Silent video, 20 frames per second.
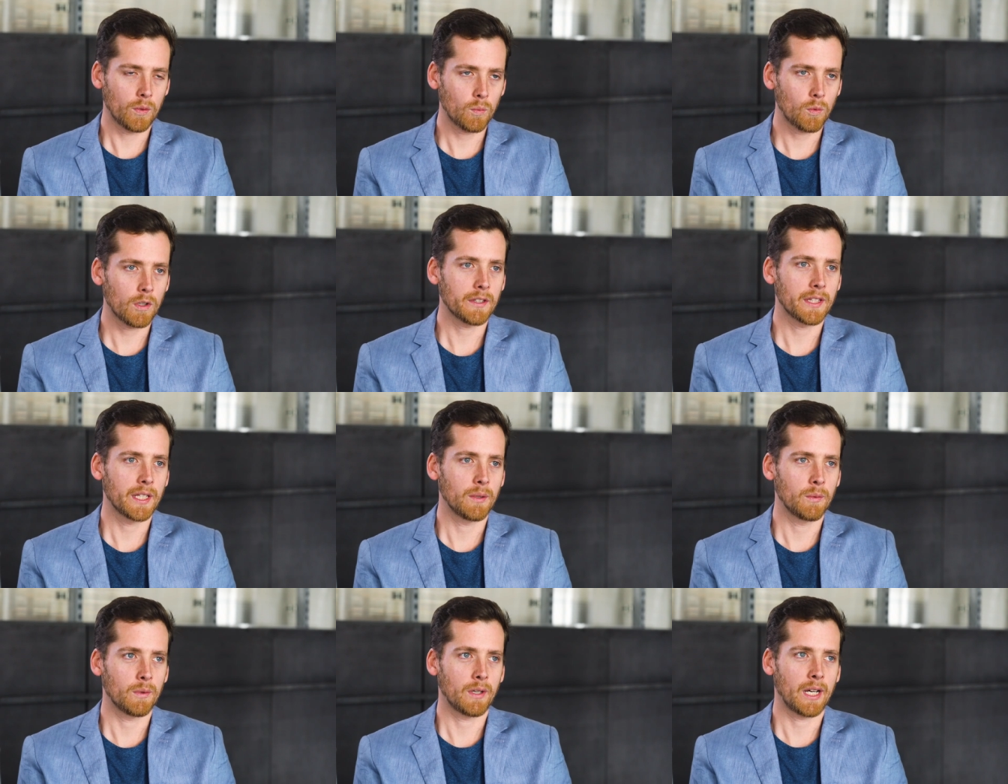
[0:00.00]
One
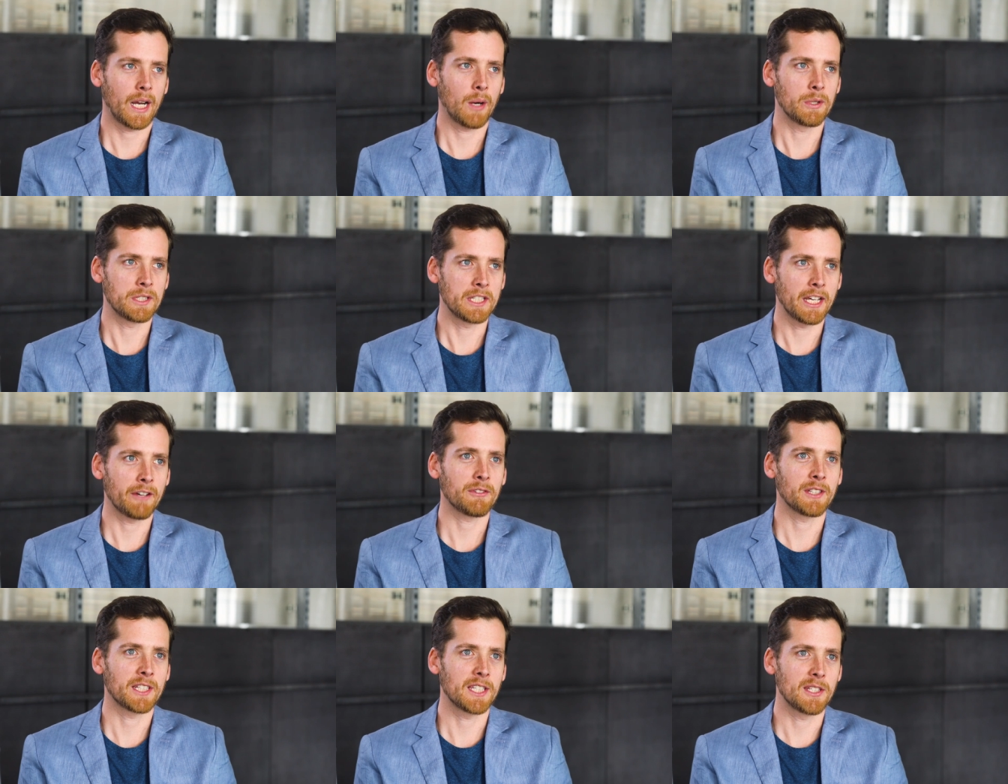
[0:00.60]
word that I would
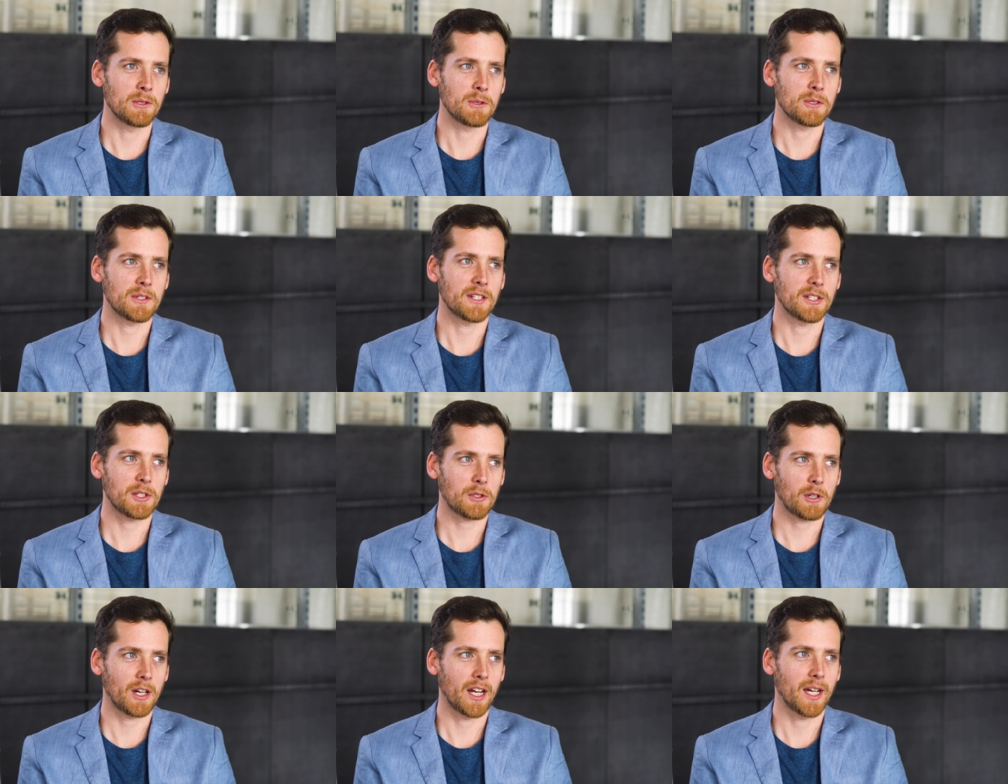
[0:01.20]
definitely use to
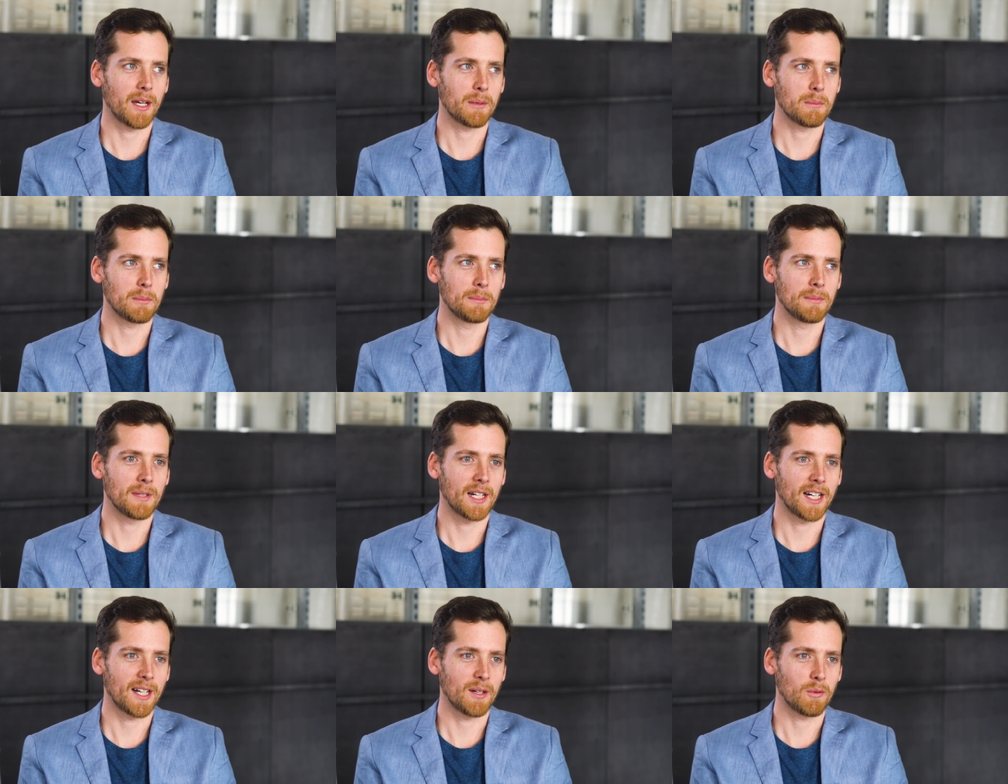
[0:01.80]
describe
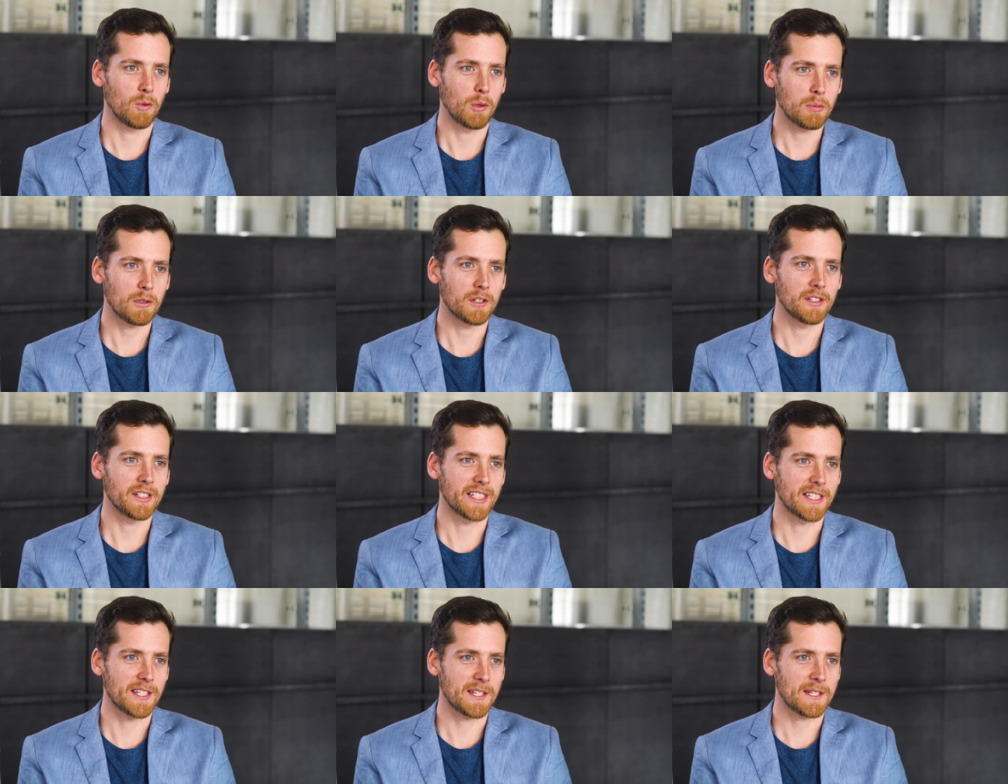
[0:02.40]
uh,
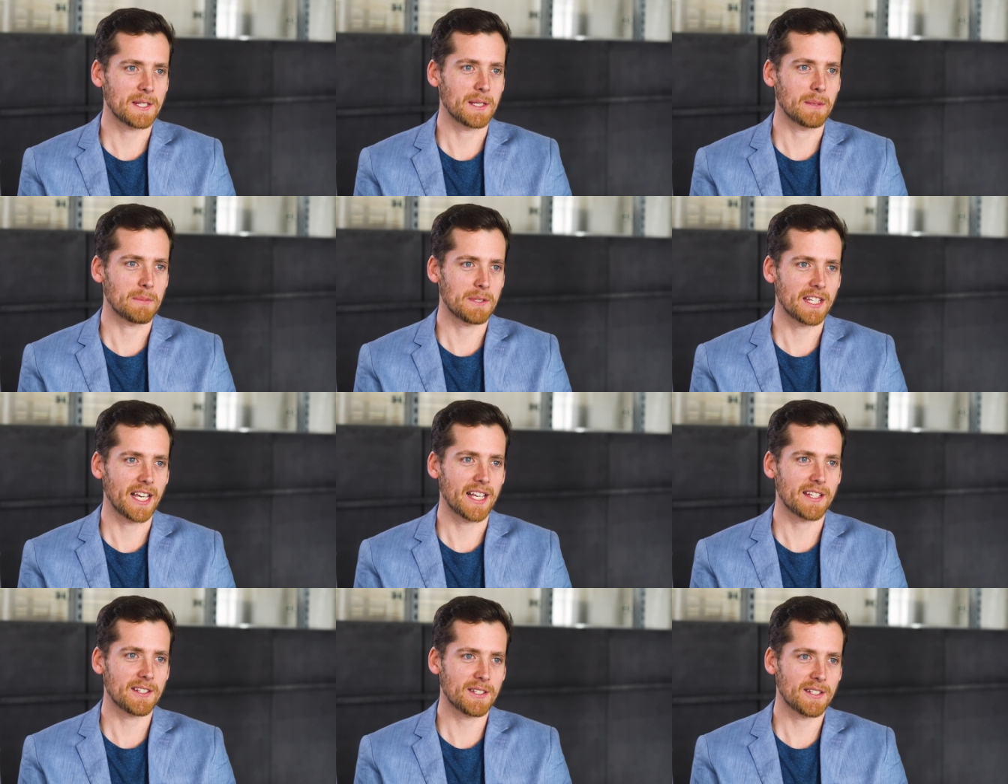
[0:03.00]
Woopra is
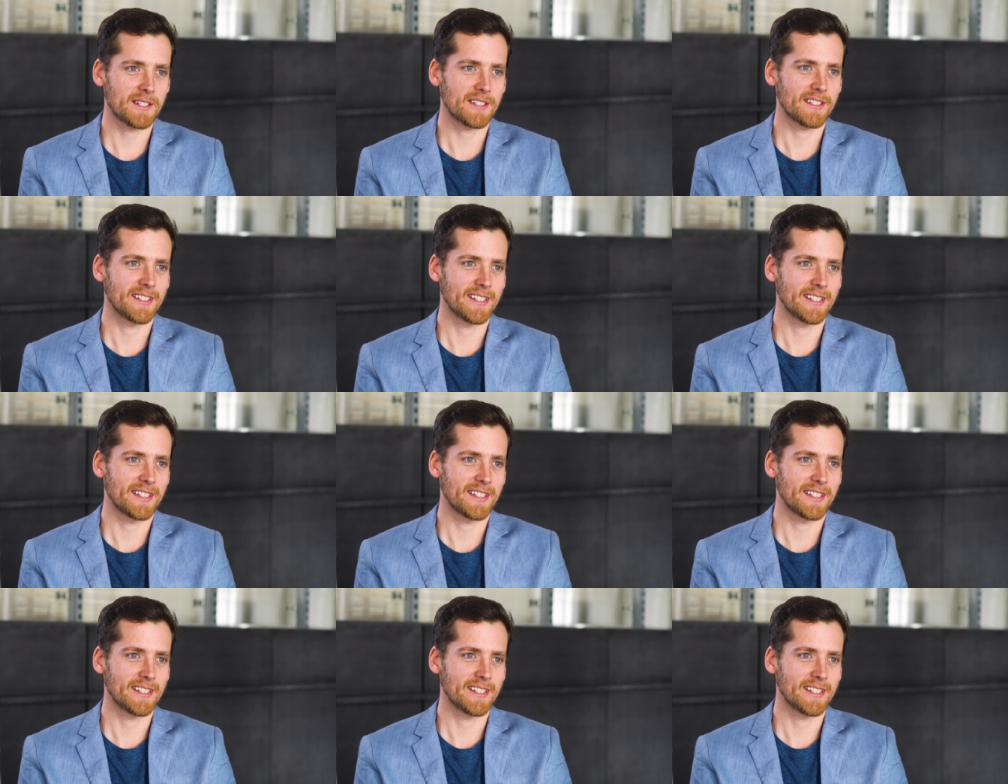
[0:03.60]
obsessed.